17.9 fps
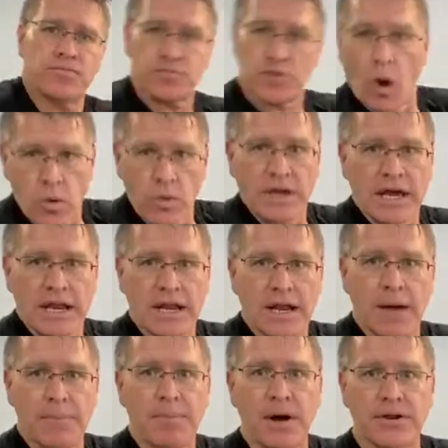Don't get it
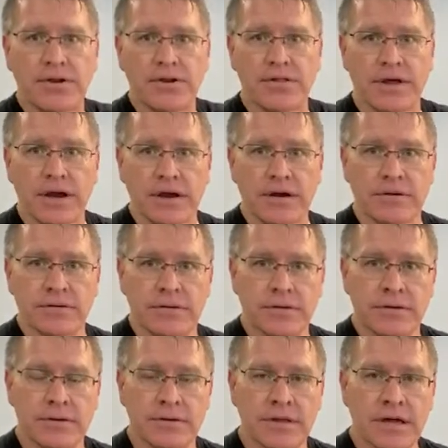up under there.
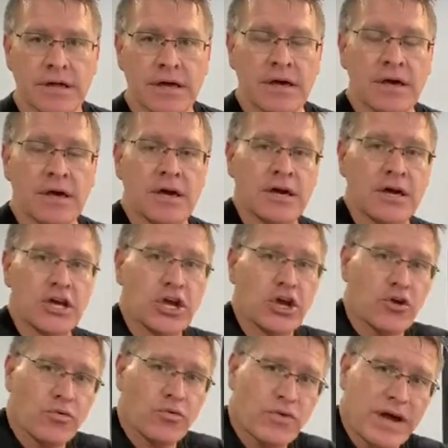
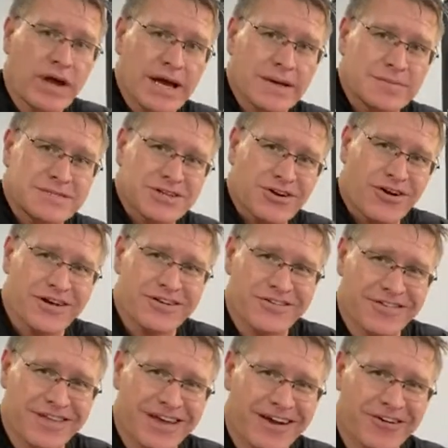Your ribs are
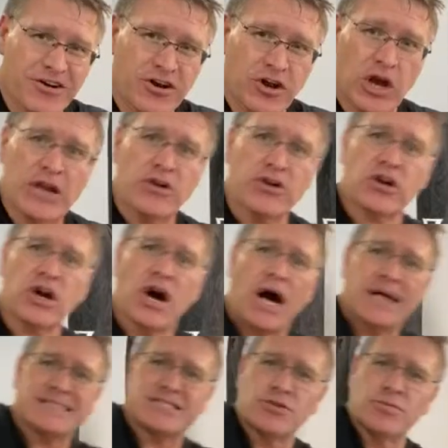under there, your
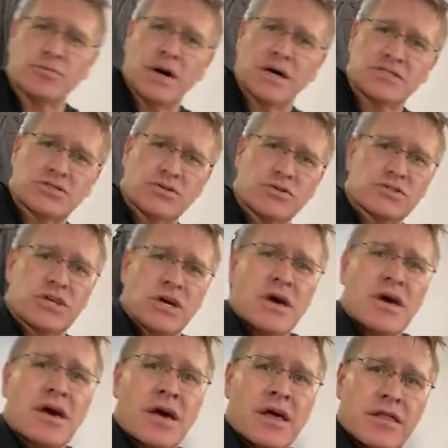intercostal muscles
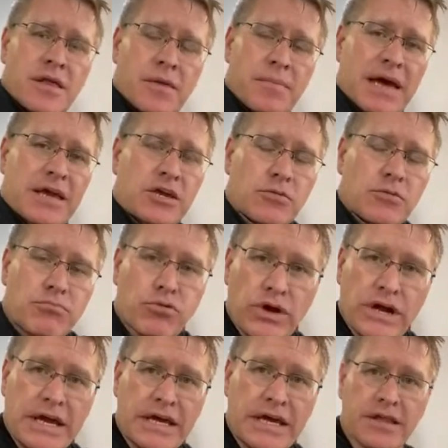that make you
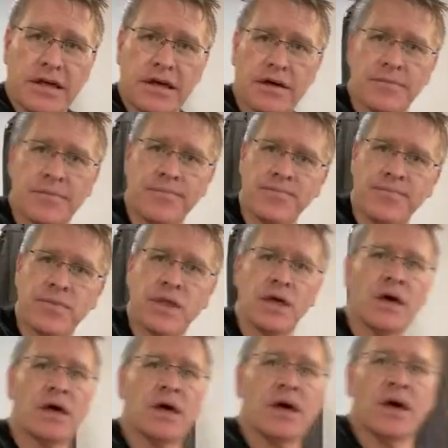breathe.
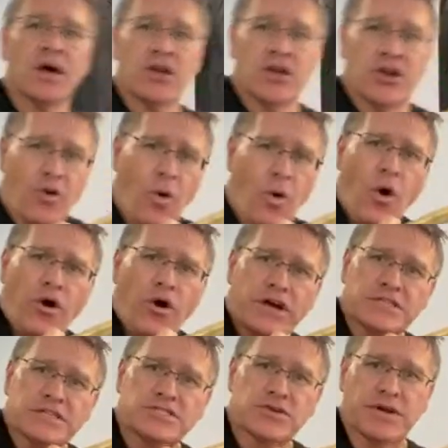Your
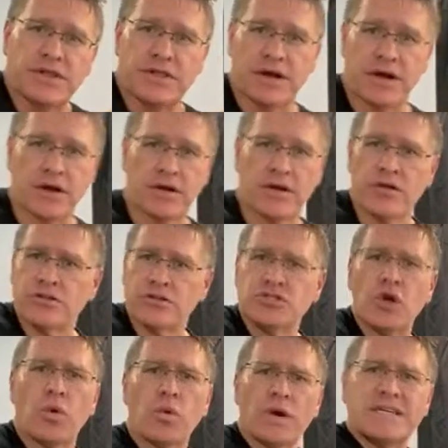organs are in there. There's
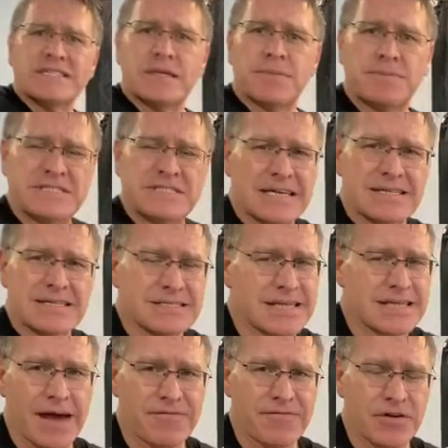no reason to stick the
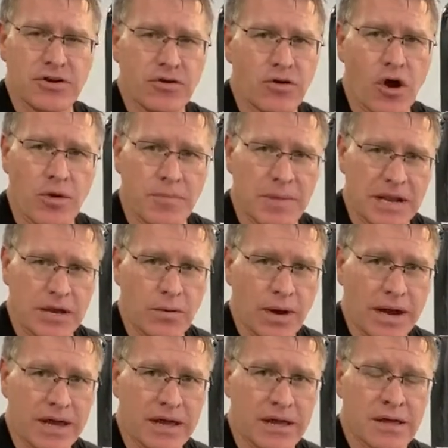staff under your arm
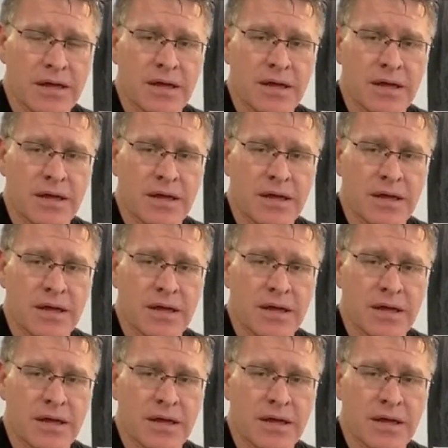anyway.